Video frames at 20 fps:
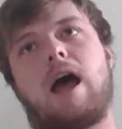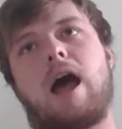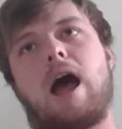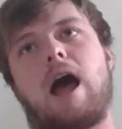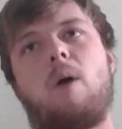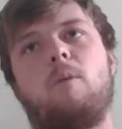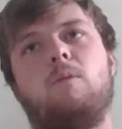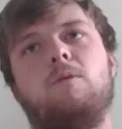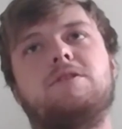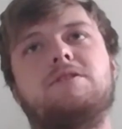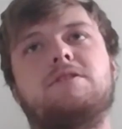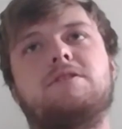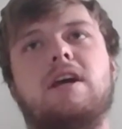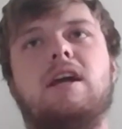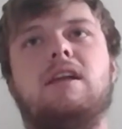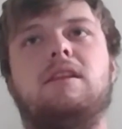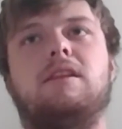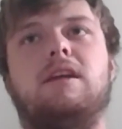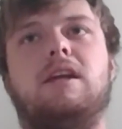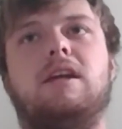I would say
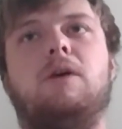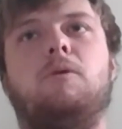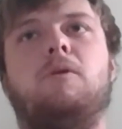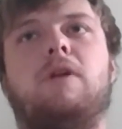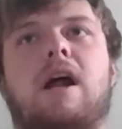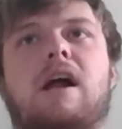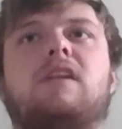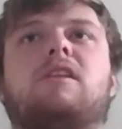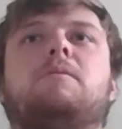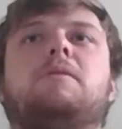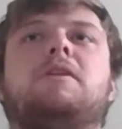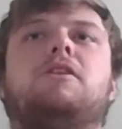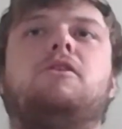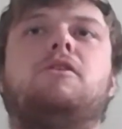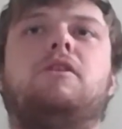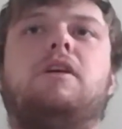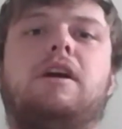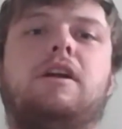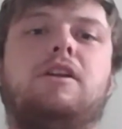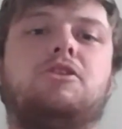that it would have to be due
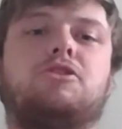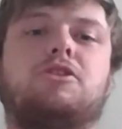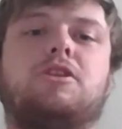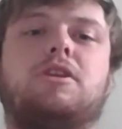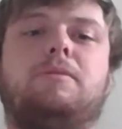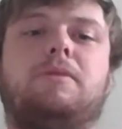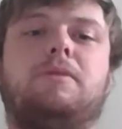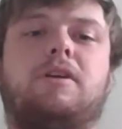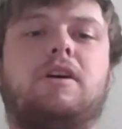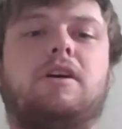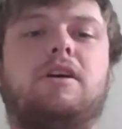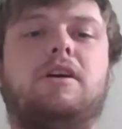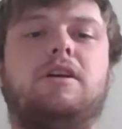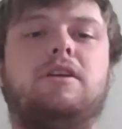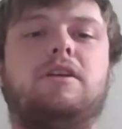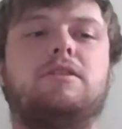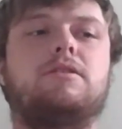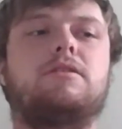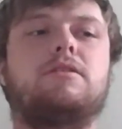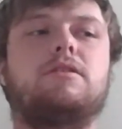to injury
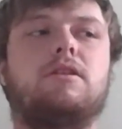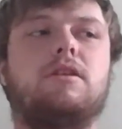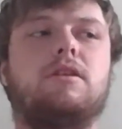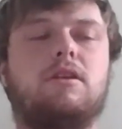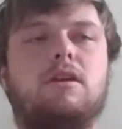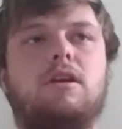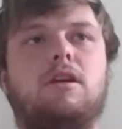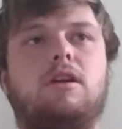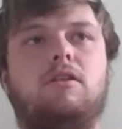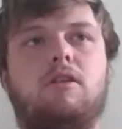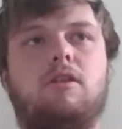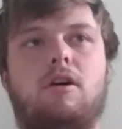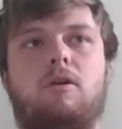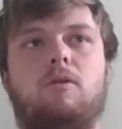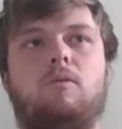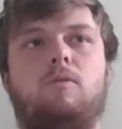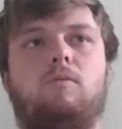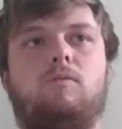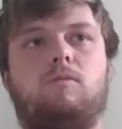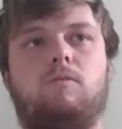because, you
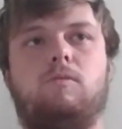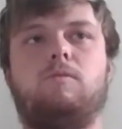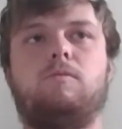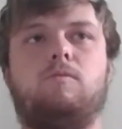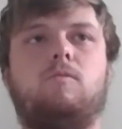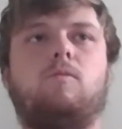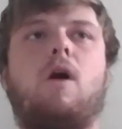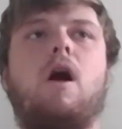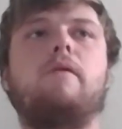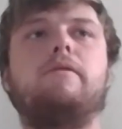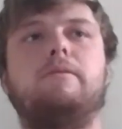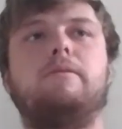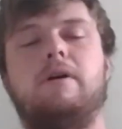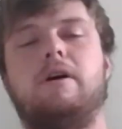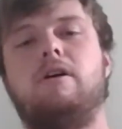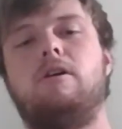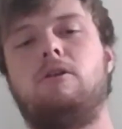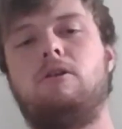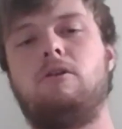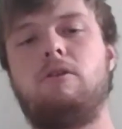know, Robbie
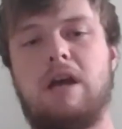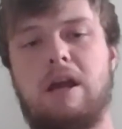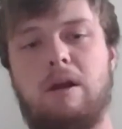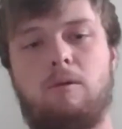Bell at